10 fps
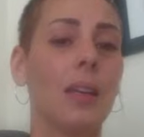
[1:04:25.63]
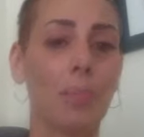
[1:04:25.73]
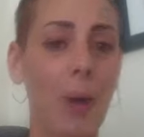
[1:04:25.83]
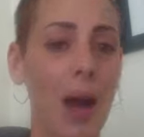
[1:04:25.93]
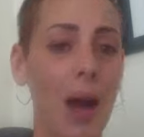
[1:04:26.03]

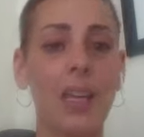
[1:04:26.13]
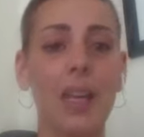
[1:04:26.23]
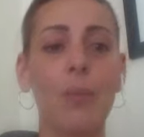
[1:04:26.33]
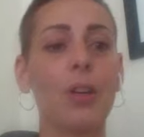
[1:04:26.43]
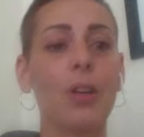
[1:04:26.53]
body
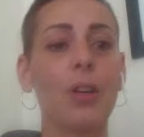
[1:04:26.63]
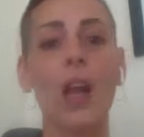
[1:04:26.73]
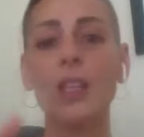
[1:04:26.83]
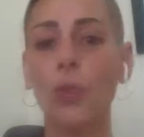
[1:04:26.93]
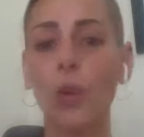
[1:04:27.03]
image,
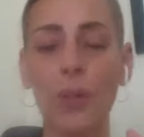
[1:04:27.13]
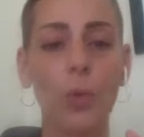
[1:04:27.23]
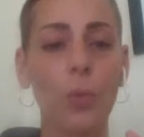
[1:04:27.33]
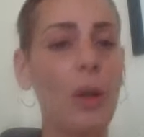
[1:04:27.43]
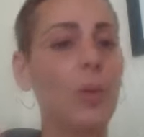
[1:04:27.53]
transforming
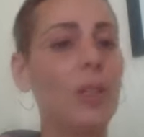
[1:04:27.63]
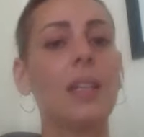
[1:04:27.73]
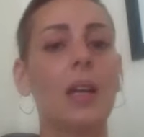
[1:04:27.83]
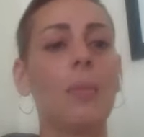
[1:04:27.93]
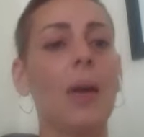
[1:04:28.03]
the way we
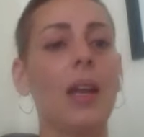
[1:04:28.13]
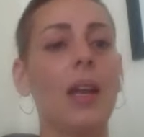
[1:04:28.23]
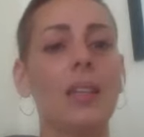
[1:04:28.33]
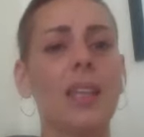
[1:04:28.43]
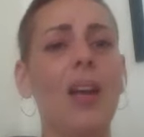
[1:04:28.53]
see our
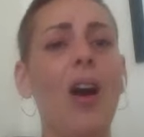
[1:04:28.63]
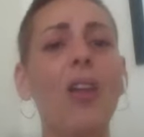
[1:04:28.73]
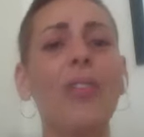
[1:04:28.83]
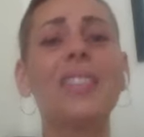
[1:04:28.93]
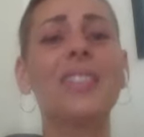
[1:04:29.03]
bodies, and
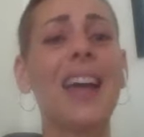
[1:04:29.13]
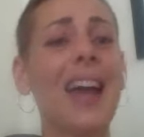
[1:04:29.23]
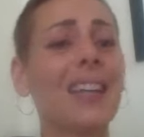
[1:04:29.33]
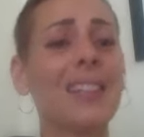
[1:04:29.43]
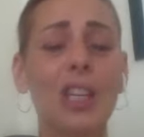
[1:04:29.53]
all the
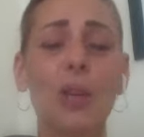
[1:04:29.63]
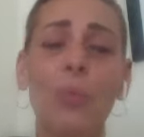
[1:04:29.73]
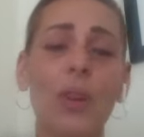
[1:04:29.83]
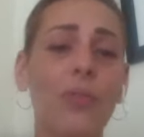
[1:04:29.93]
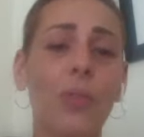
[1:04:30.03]
science that you
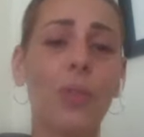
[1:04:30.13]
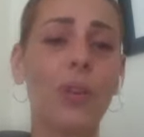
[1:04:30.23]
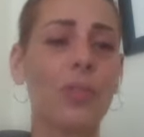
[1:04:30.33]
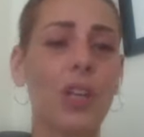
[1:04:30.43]
bring forth.